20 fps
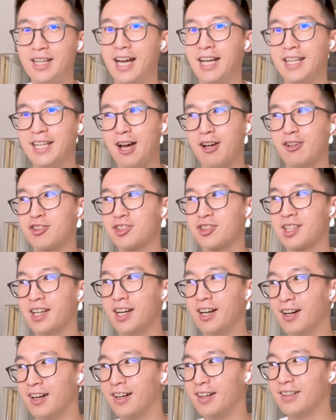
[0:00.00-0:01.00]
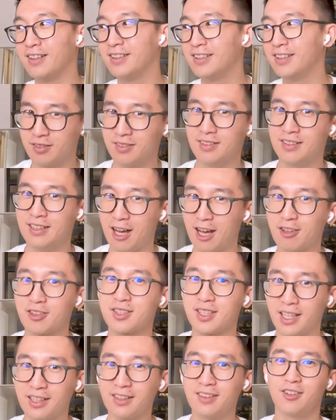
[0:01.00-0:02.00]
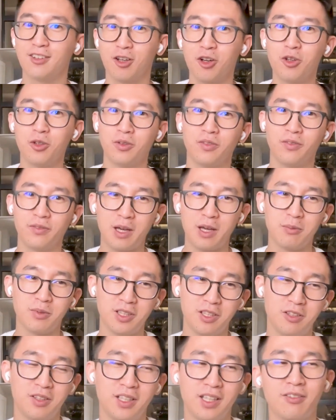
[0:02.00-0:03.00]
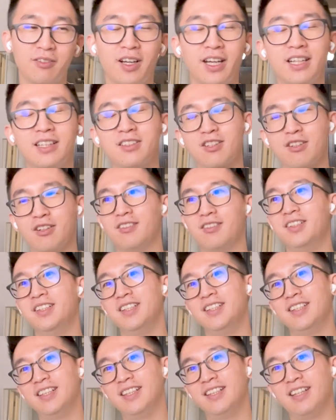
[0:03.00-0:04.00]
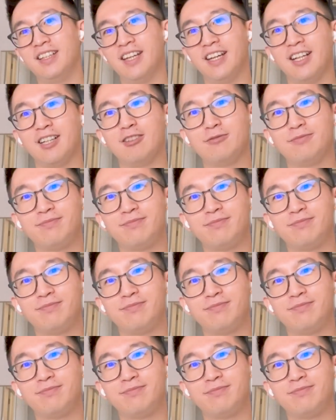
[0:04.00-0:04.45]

And now it's just like now it's like the whole family unit, right? So yeah.